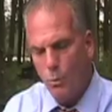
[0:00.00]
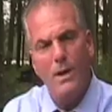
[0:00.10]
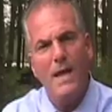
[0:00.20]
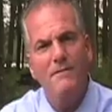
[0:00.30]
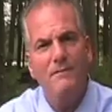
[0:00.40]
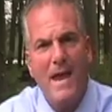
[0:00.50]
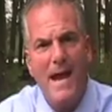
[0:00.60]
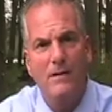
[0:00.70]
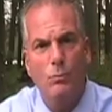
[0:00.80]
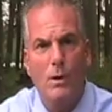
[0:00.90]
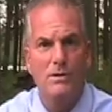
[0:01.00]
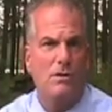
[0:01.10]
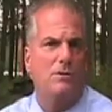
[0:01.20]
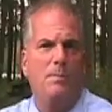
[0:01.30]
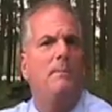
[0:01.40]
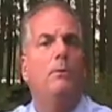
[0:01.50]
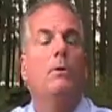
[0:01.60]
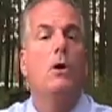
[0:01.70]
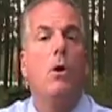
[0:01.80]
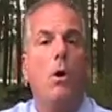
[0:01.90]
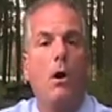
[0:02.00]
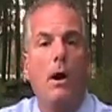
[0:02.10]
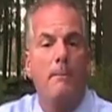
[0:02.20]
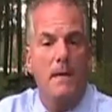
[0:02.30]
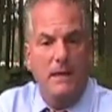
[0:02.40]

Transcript: what I found was, because people are,